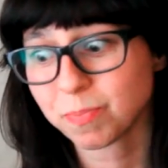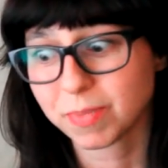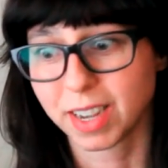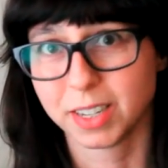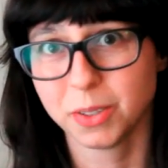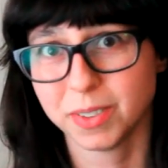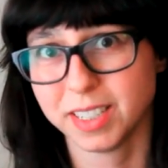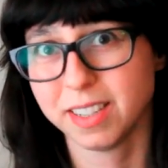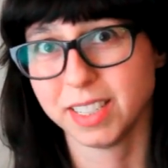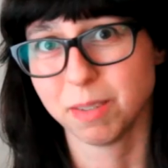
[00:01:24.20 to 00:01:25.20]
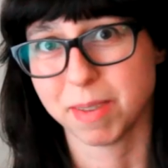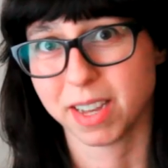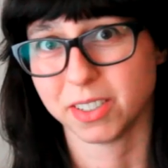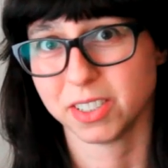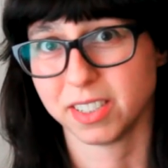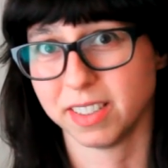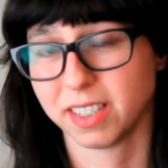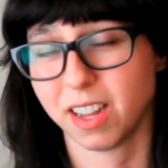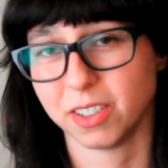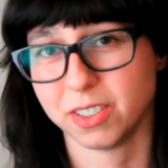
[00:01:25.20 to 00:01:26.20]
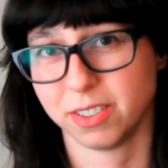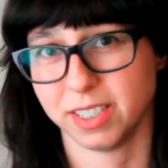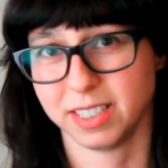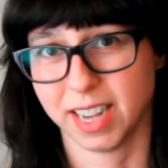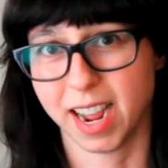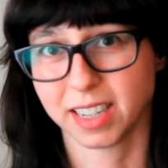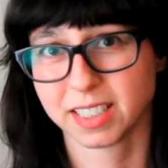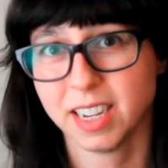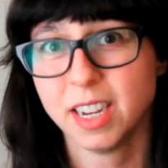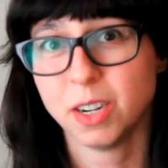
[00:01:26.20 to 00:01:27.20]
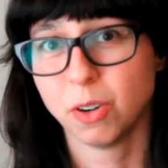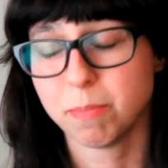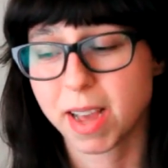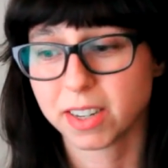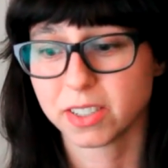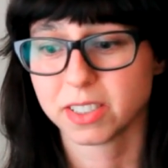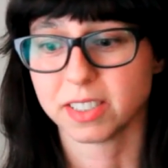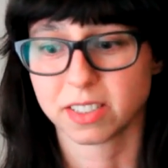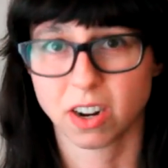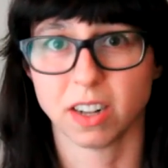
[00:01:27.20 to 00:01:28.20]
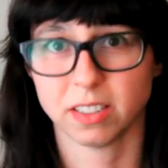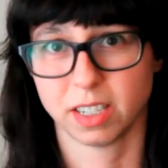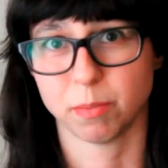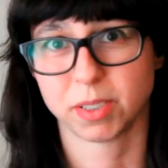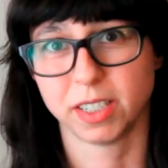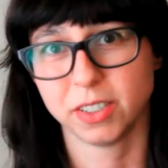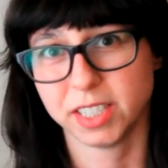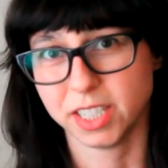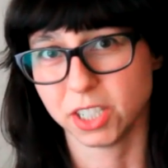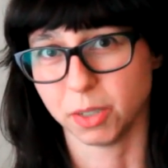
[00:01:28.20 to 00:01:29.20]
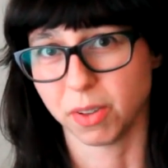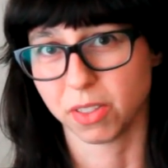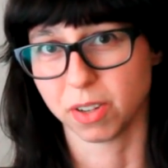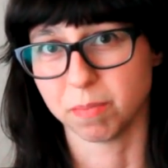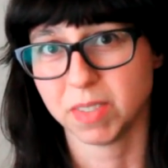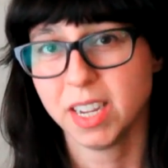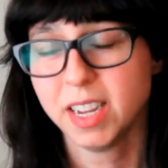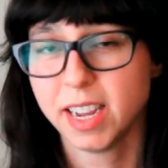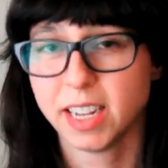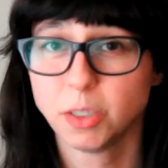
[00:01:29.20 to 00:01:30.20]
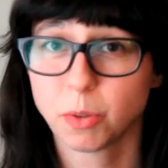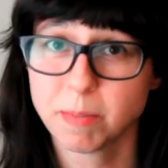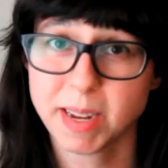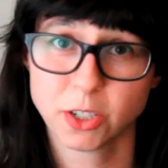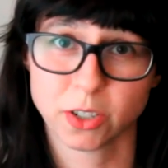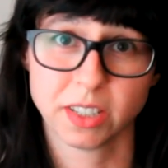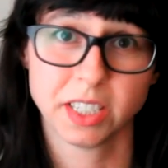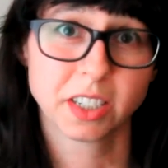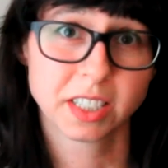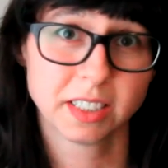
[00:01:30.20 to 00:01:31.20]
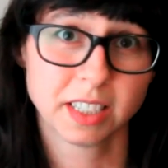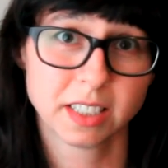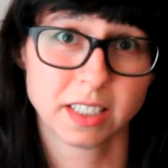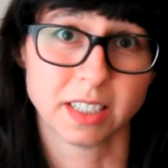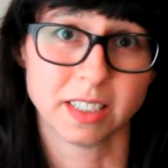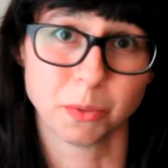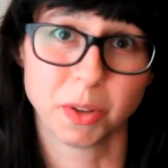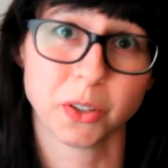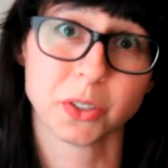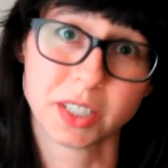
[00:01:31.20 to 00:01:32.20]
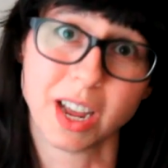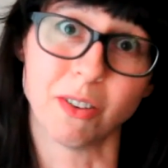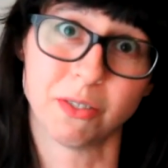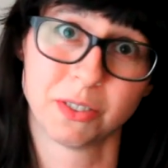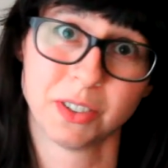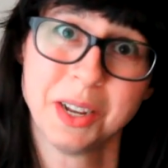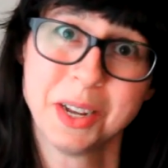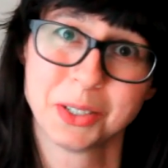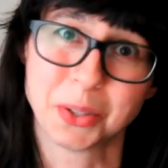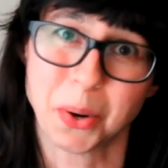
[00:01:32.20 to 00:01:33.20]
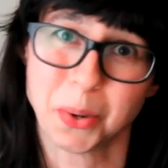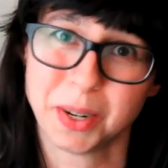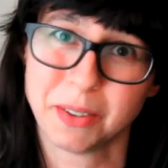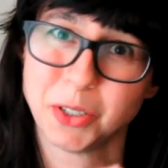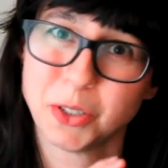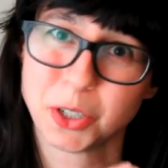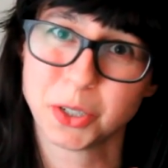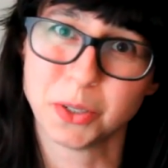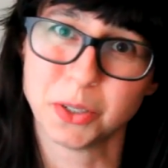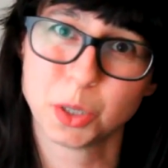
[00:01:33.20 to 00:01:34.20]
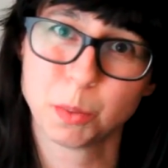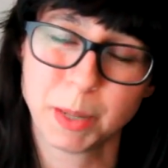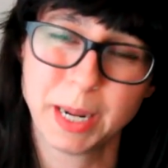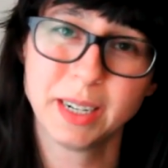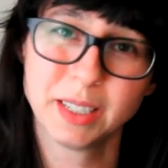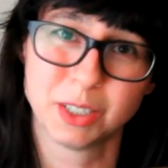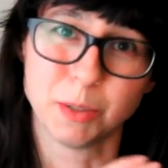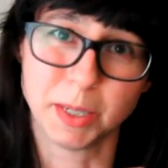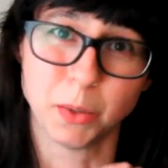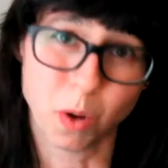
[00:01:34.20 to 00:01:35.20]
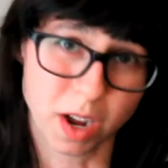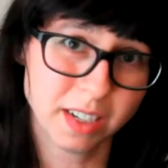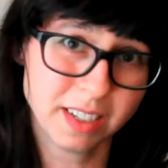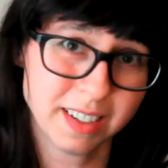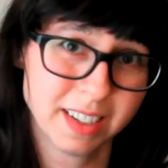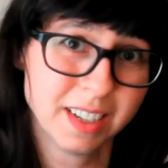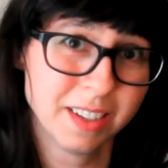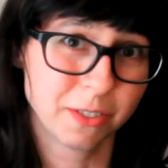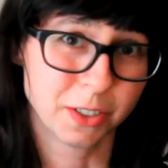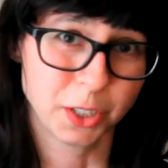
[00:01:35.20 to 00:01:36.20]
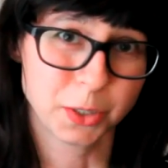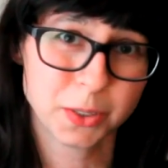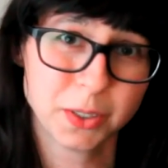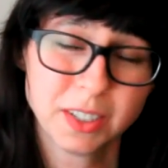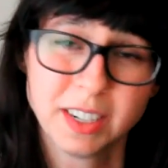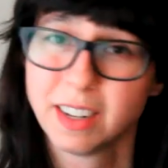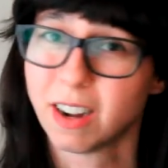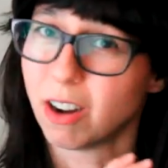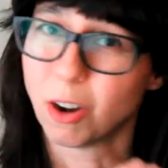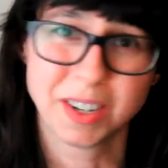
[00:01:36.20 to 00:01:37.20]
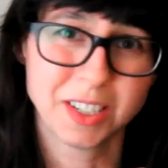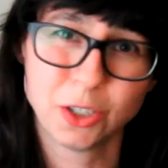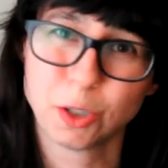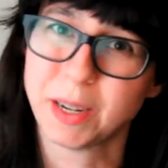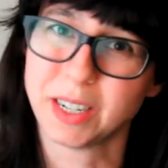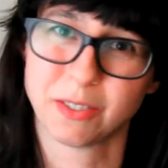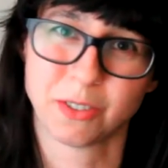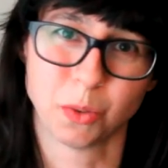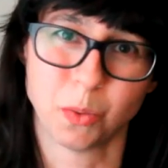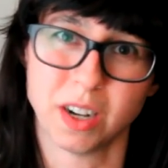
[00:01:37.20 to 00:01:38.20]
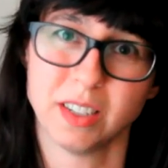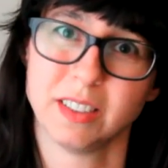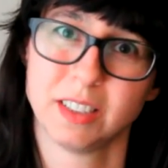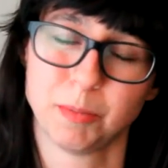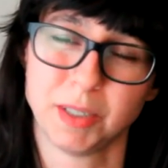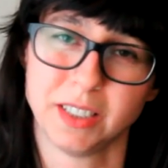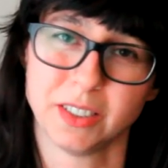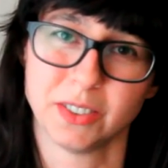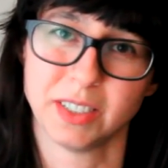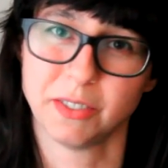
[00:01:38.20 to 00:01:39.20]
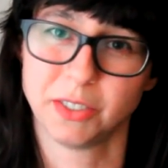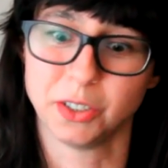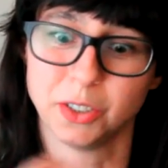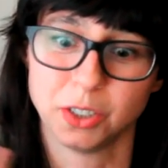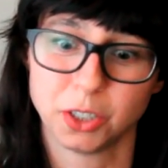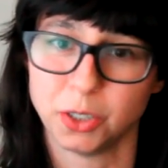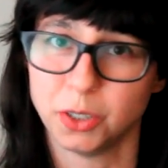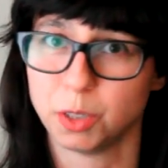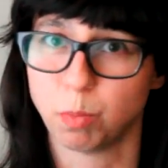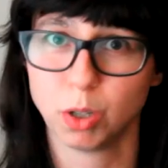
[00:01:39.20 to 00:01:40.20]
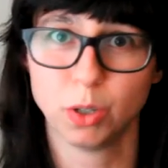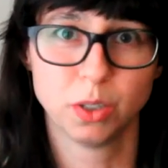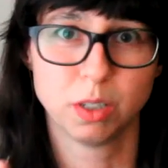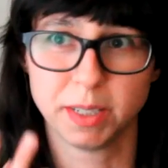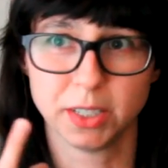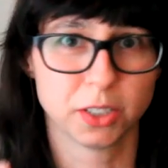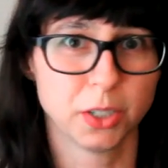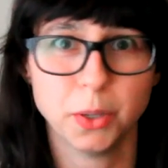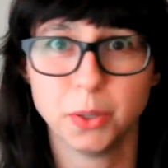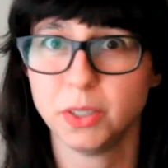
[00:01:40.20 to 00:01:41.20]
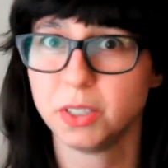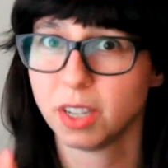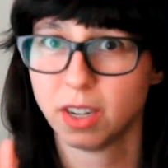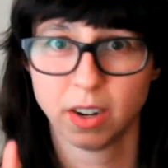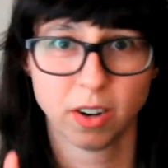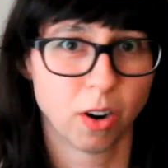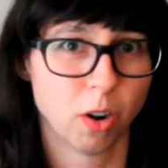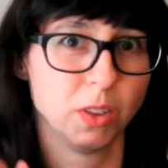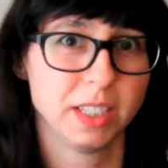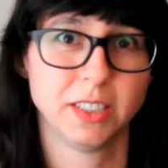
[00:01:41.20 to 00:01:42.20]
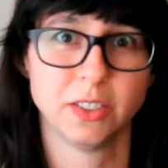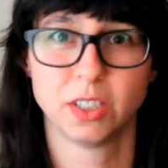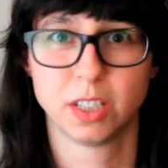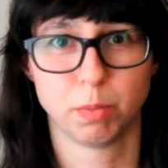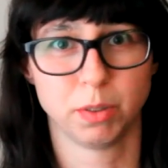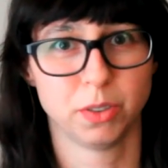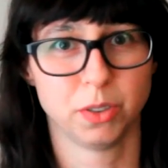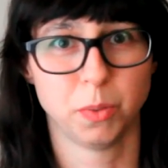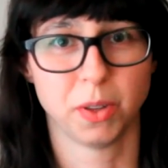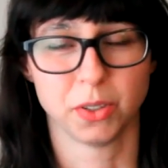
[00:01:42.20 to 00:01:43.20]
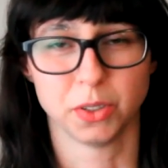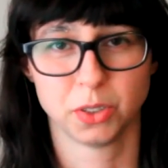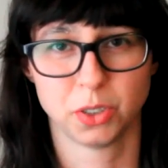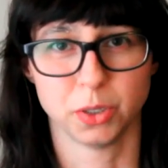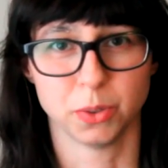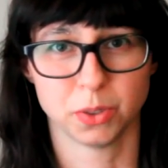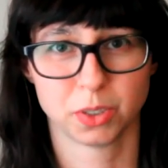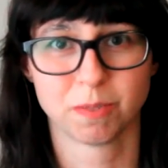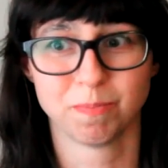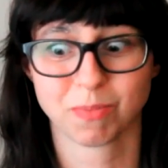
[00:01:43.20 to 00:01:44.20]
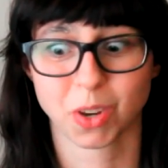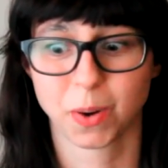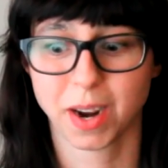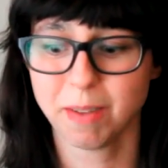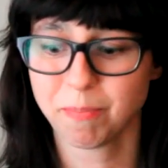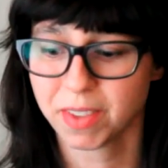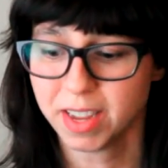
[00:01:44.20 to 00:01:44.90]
I don't really think it matters that the colors are exact. What matters is the concepts that you're teaching with them. And you want to make sure that you're consistent with yourself. So if you choose pink to be one for you, always use pink for one to be you. And if you choose blue to be your twos, only use the blue with those twos. Okay?